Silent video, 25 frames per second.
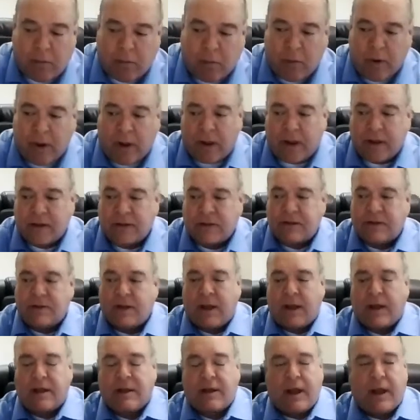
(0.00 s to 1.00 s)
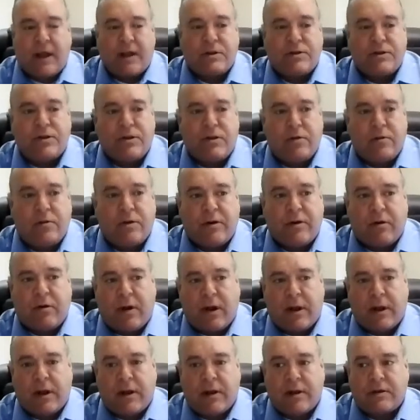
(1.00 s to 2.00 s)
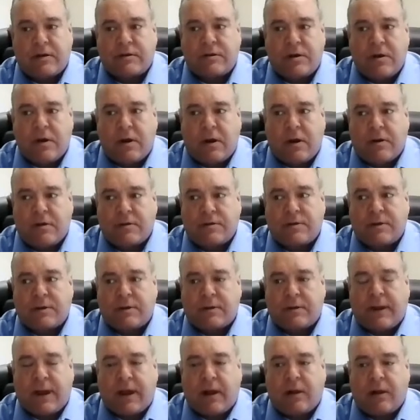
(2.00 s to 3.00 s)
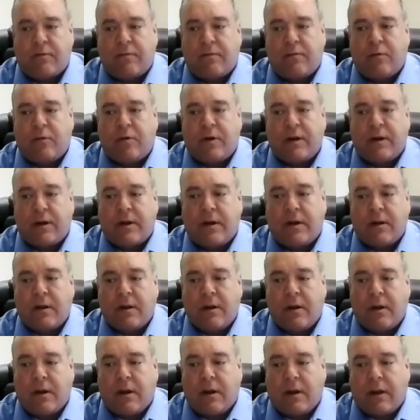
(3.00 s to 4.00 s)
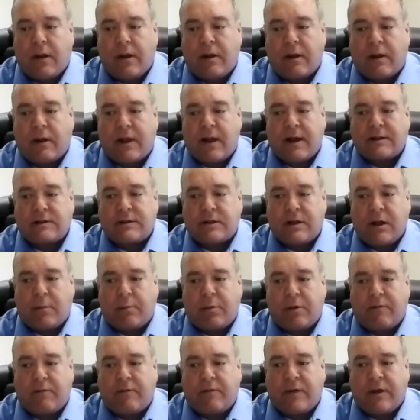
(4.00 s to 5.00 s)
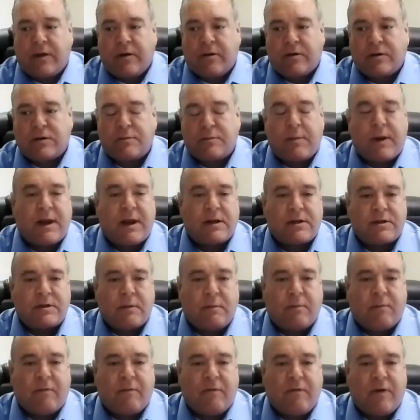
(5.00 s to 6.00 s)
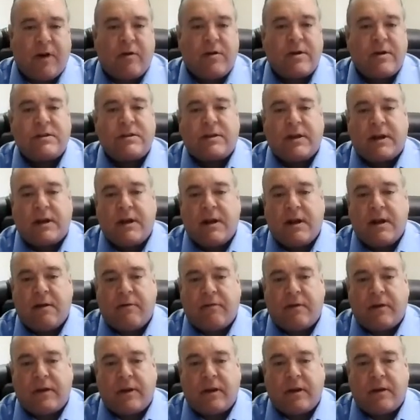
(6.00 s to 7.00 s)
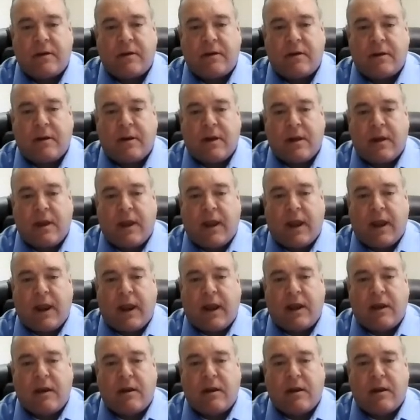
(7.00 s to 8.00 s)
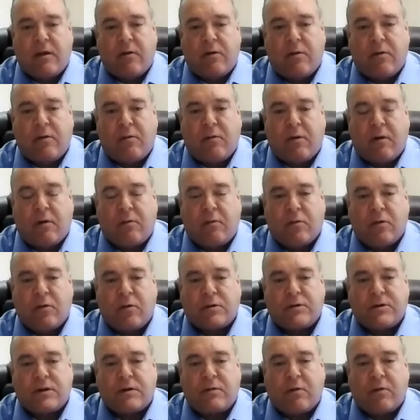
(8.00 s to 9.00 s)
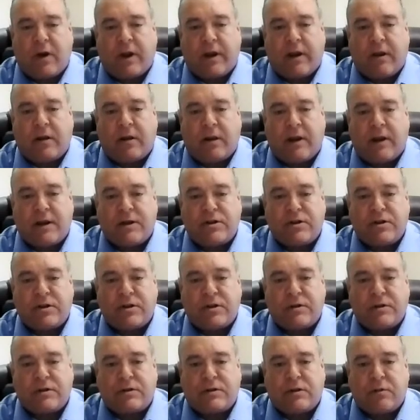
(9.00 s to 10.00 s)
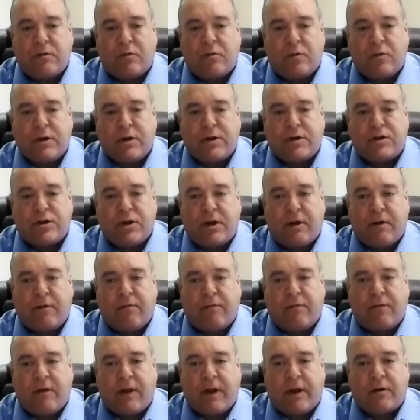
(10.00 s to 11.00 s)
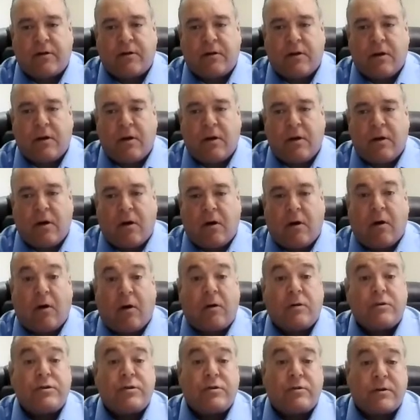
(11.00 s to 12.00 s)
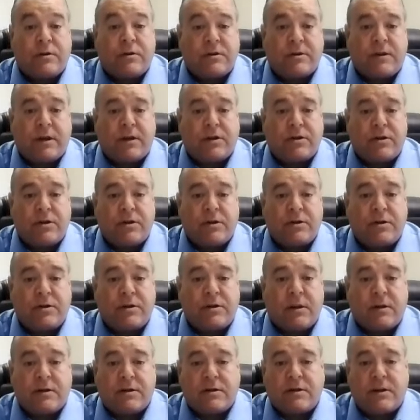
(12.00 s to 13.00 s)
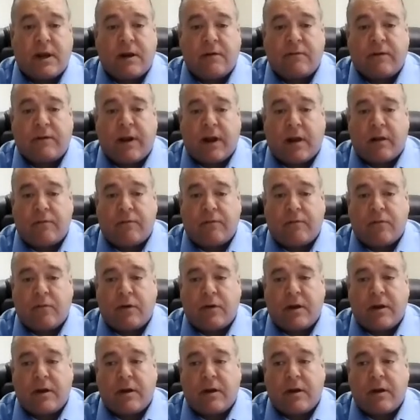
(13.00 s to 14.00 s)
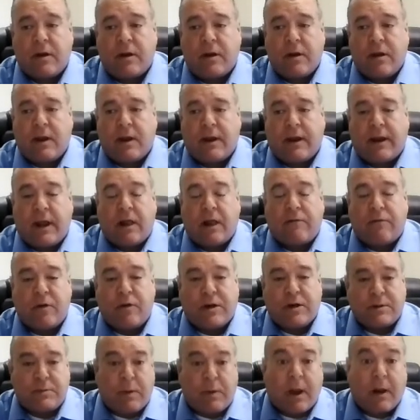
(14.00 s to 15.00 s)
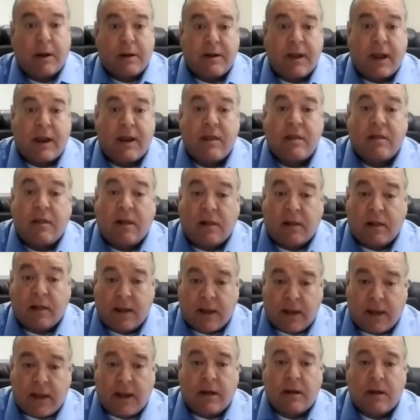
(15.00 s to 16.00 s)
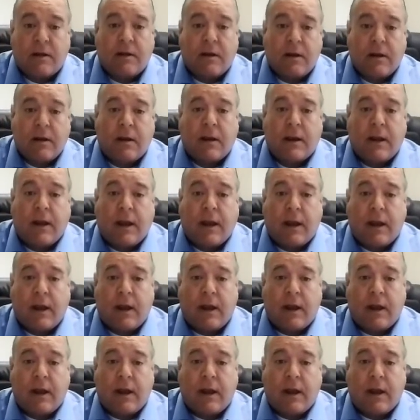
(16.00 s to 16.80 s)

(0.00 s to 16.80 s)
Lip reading: well, as you and your audience knows, California in the last couple of years passed some very significant ADU rules and regulations which affect all jurisdictions in the state of California. California is taking the lead in